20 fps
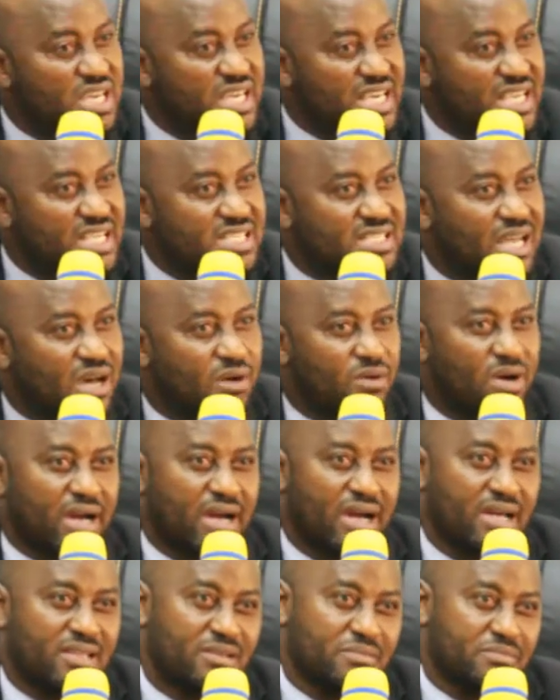is our
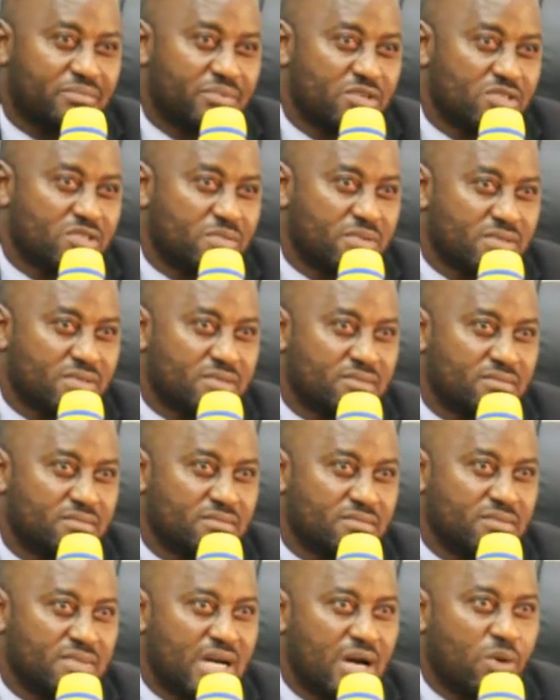guiding principles,
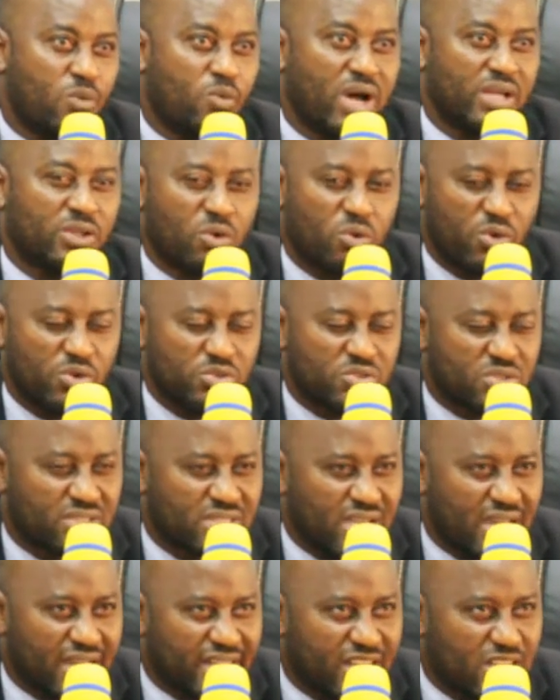and we are not going to
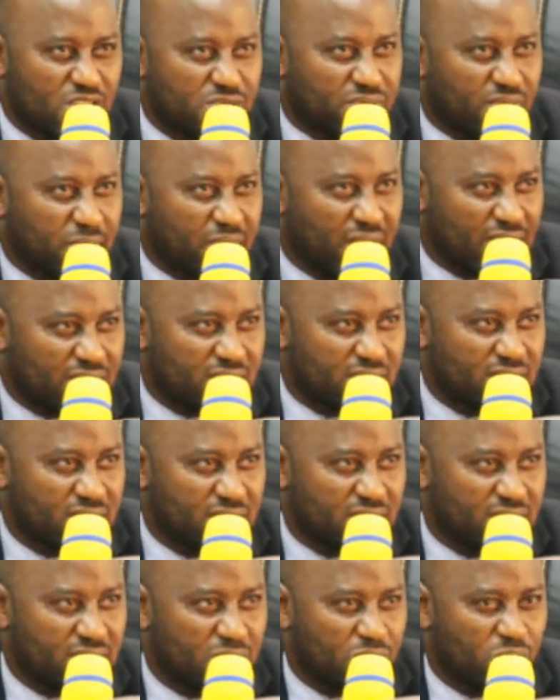digress from that.
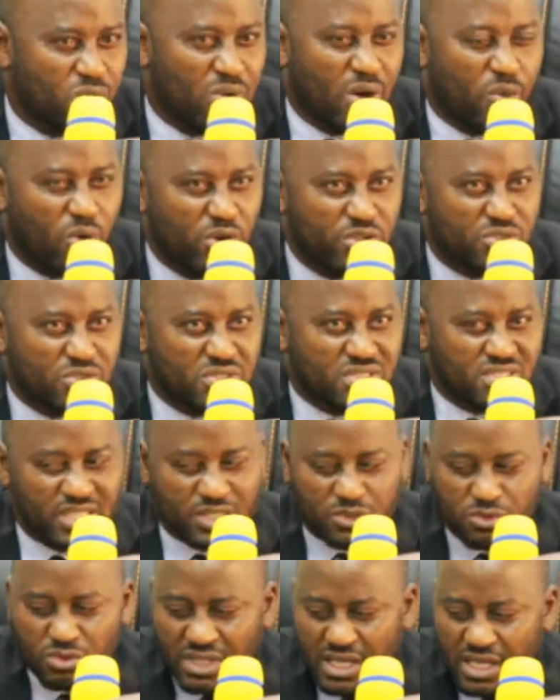We are going to
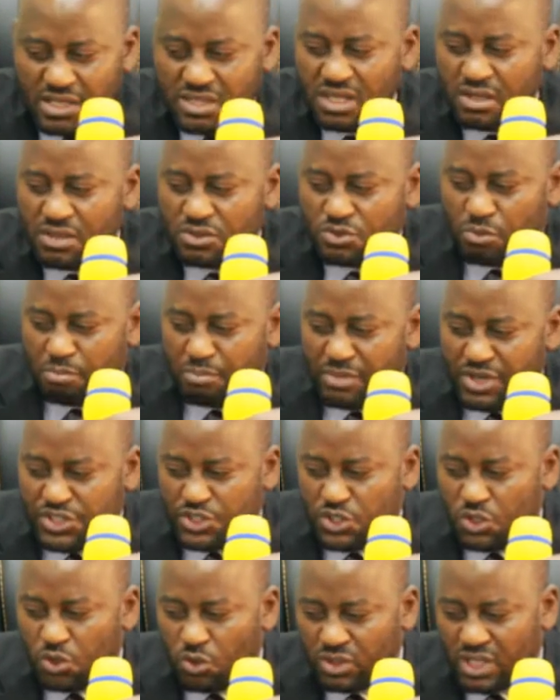stick to that to make
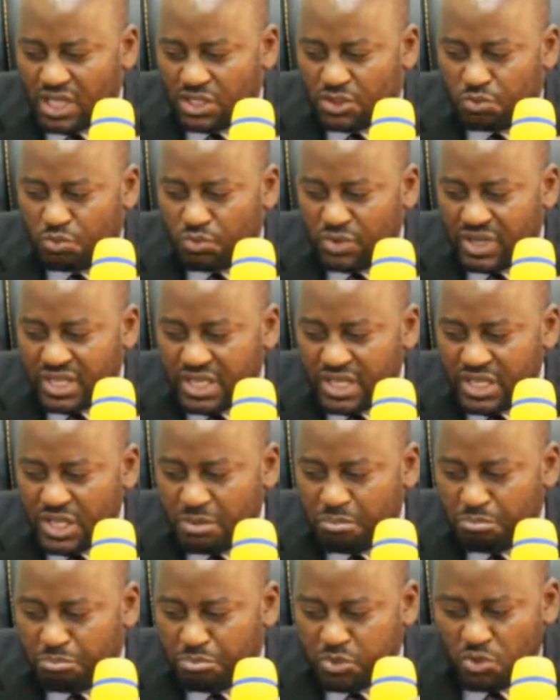sure that we
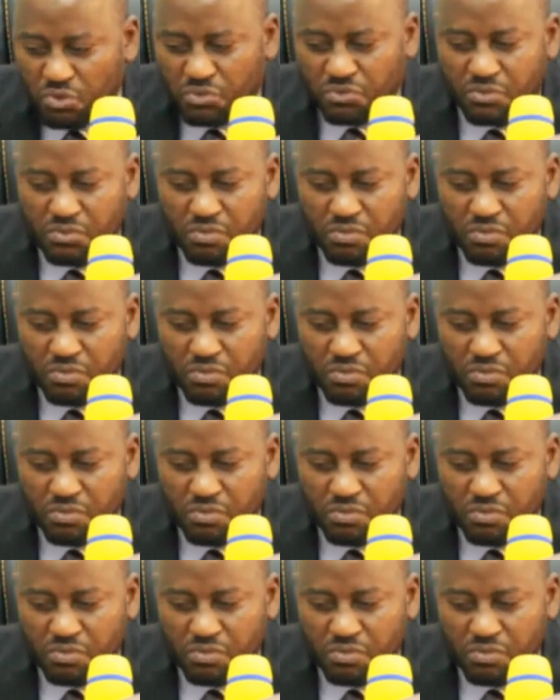improve.